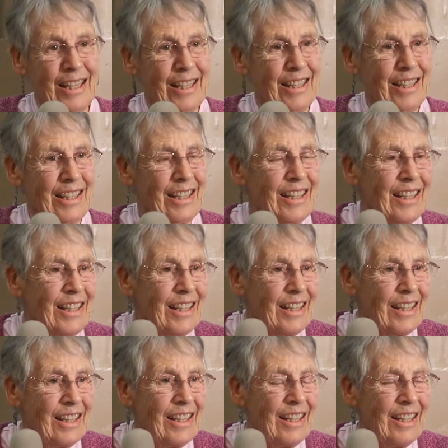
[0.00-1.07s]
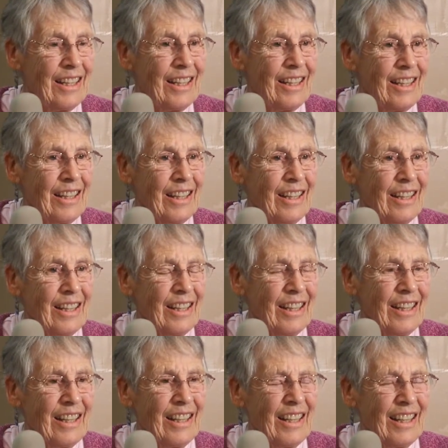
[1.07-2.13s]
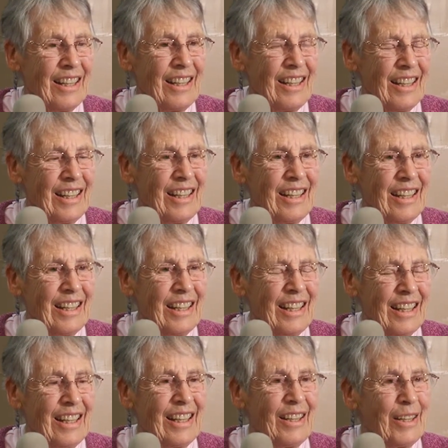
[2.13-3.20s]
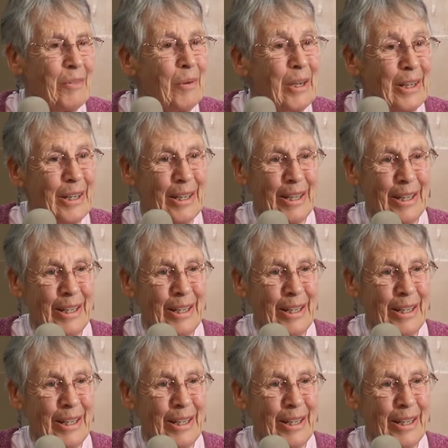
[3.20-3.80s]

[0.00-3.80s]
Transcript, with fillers: Is that where most of the new people in the school came from? What?